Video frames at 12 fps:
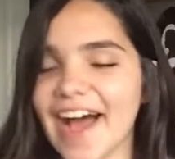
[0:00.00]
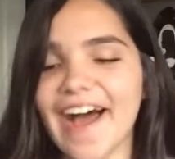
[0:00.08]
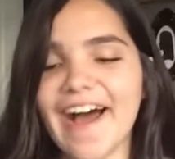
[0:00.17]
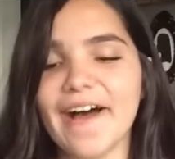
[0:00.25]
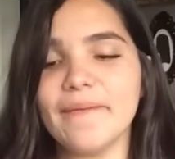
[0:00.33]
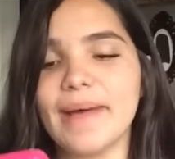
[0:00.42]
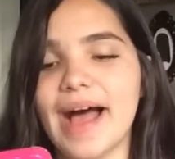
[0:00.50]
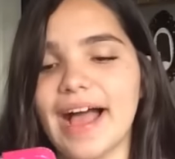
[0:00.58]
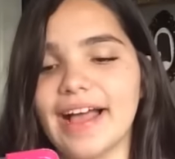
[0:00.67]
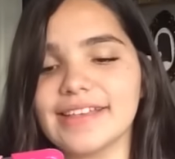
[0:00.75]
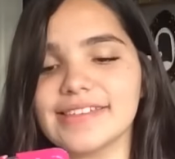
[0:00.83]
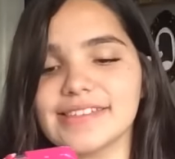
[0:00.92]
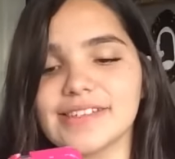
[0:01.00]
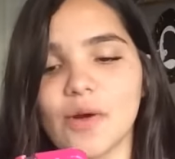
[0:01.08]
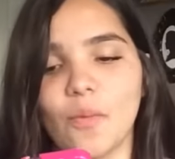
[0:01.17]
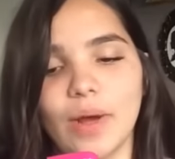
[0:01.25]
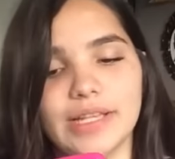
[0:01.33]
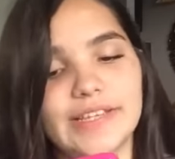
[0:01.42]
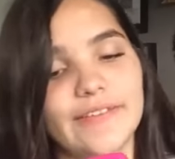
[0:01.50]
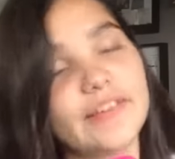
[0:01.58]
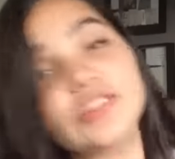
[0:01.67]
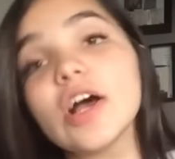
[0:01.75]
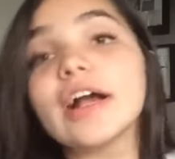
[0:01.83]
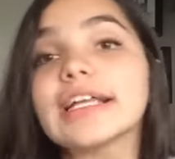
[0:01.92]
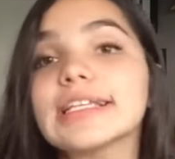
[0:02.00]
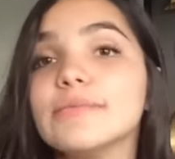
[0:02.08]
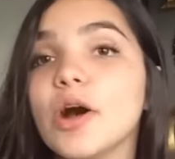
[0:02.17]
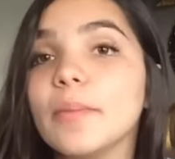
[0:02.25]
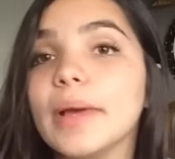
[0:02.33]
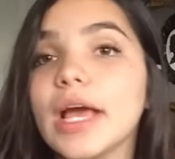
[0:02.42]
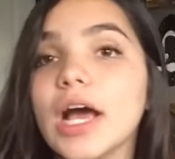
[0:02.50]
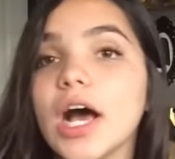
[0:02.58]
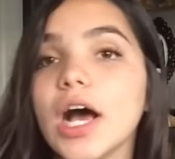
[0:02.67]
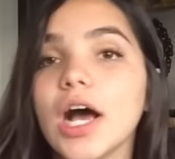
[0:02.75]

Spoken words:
asked, what's your favorite song at the moment?